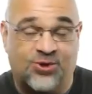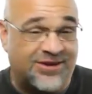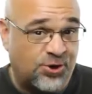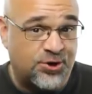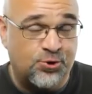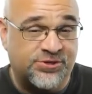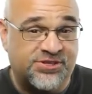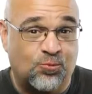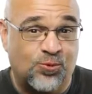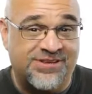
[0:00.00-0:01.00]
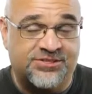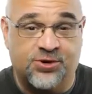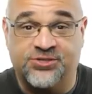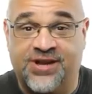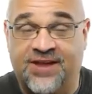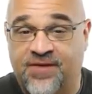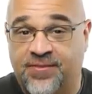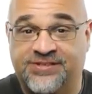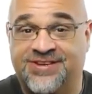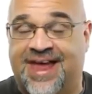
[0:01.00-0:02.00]
So I started doing some research, and I
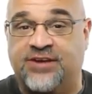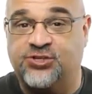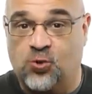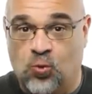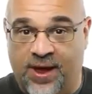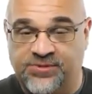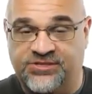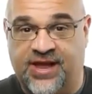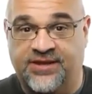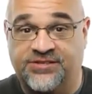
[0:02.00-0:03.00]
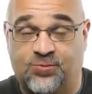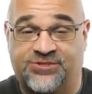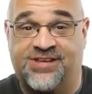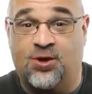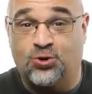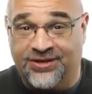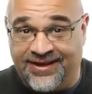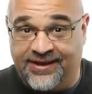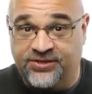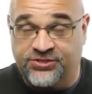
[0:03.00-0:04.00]
found these national websites that would sell
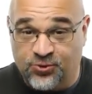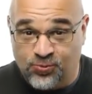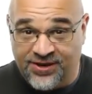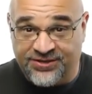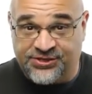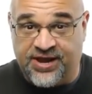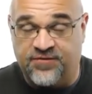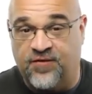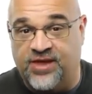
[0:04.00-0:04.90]
leads to real estate